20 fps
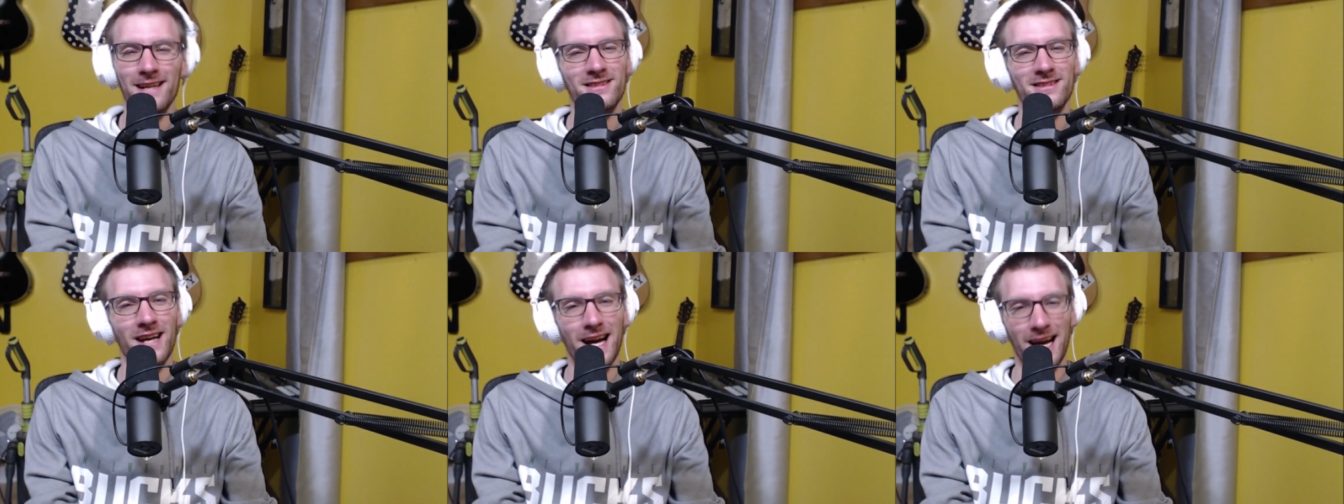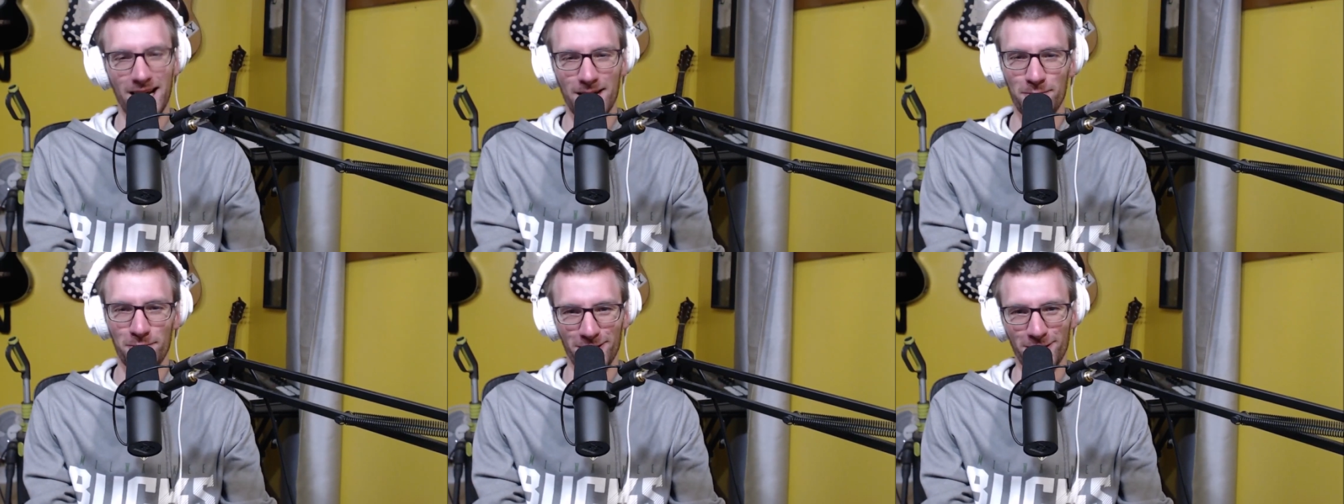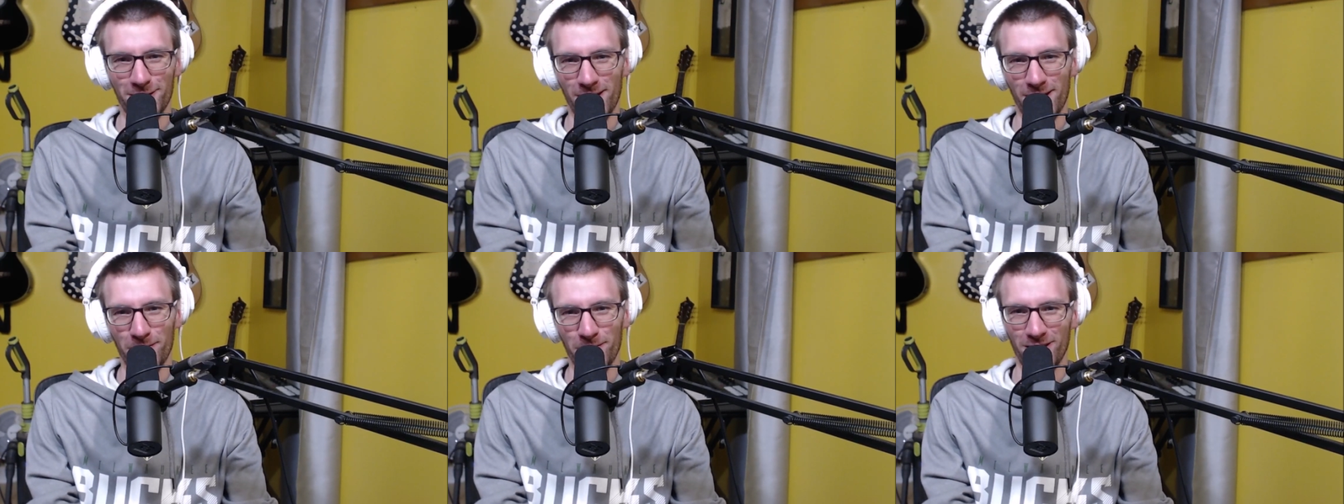It's a
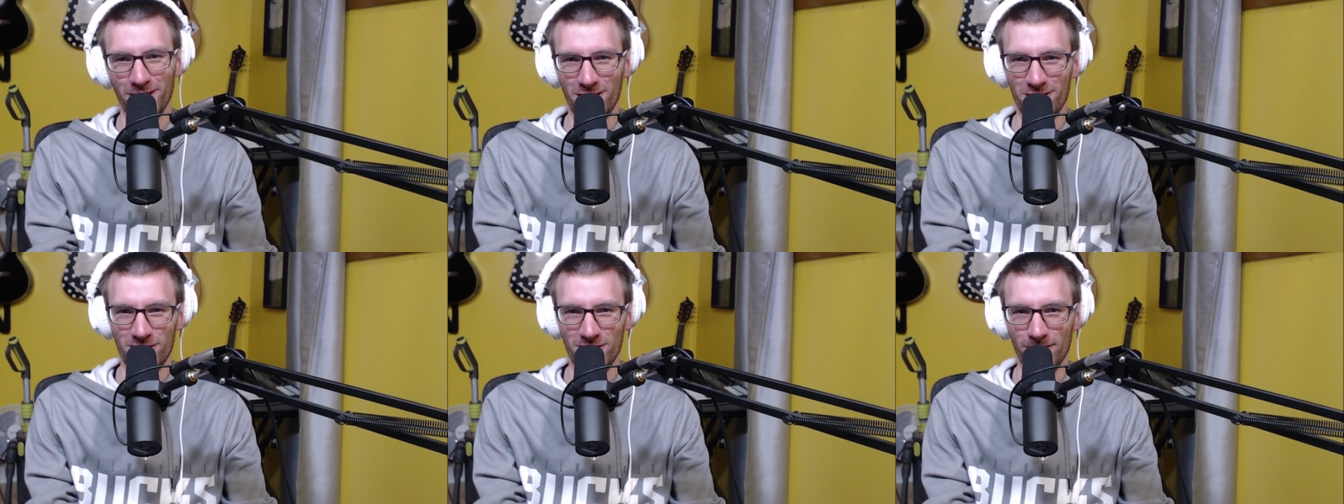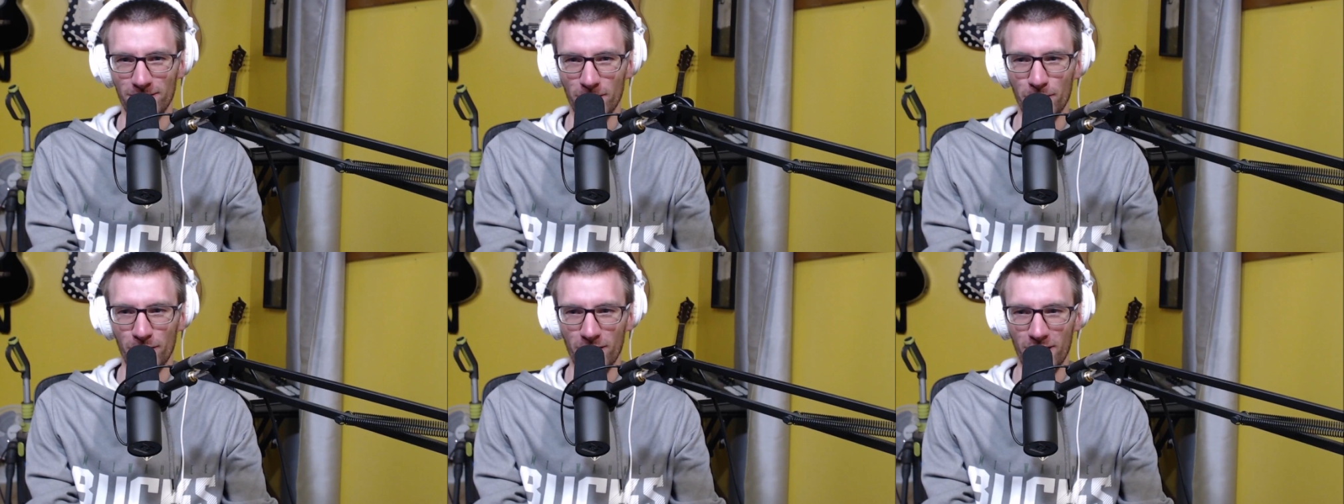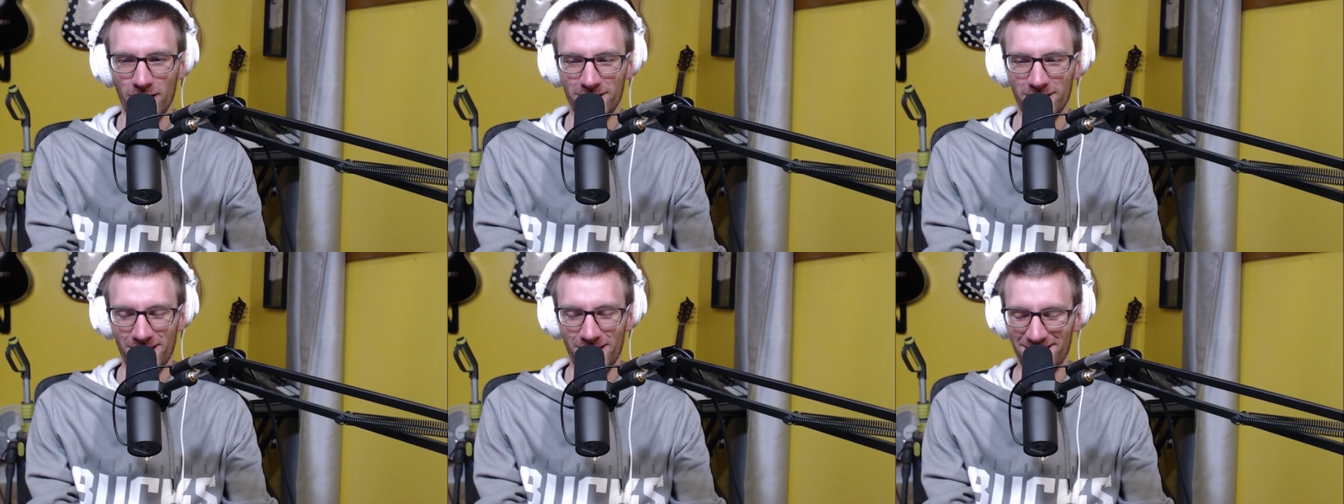hybrid combination of
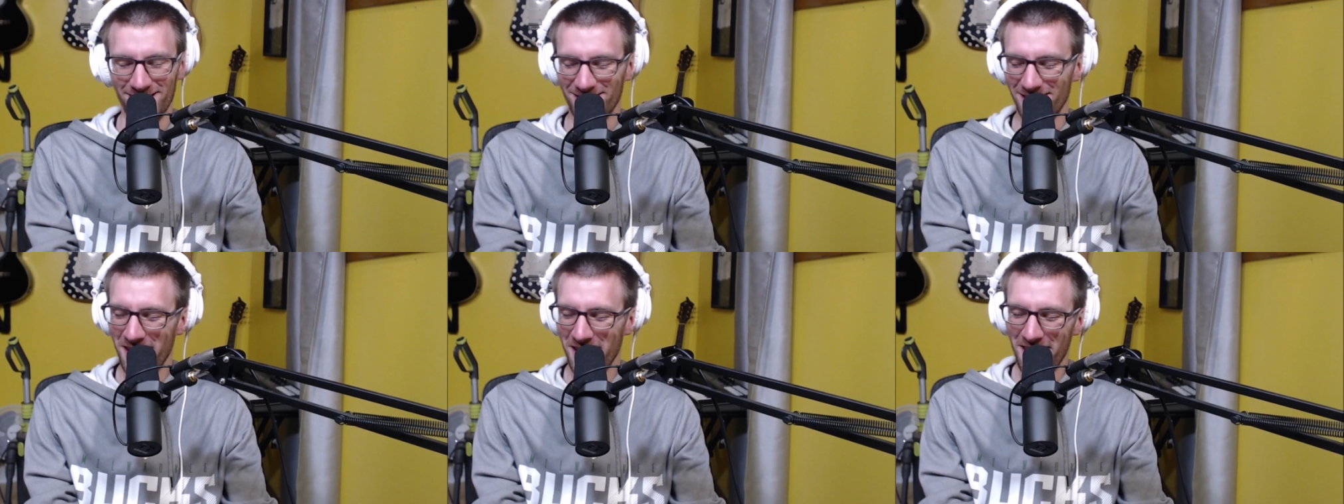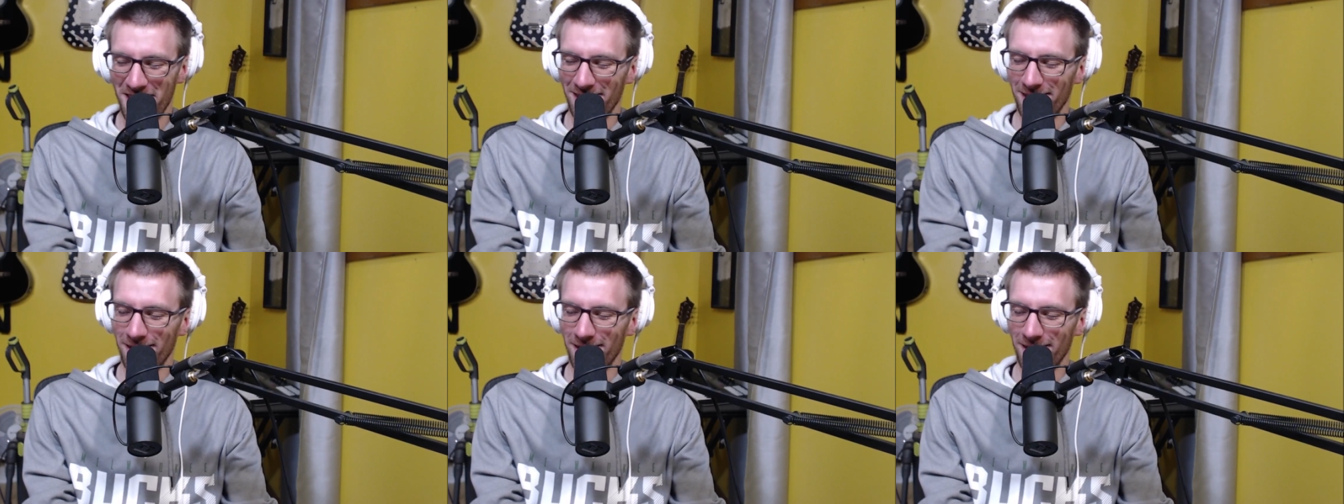LeBron and Giannis.